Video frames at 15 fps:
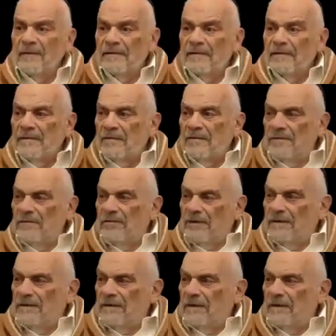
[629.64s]

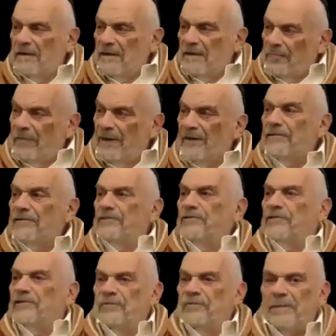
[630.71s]
so marriage
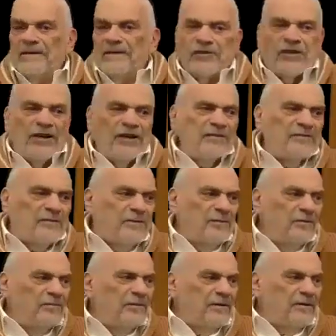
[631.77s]
is basher, to
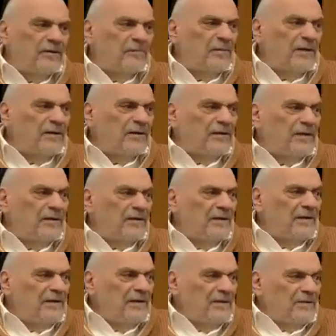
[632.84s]
whom you're going to marry.
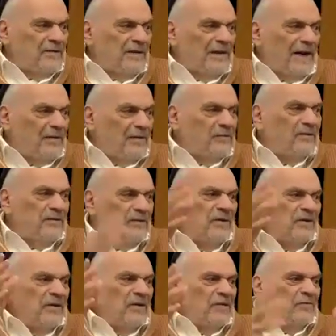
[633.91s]
It's announced
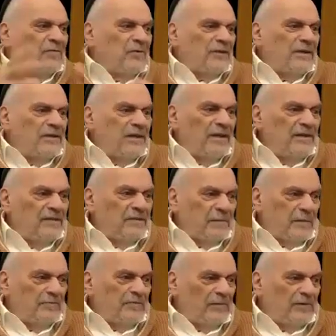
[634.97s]
40 days
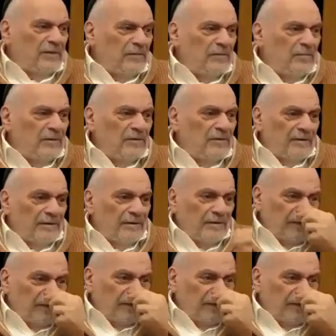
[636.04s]
before you're born.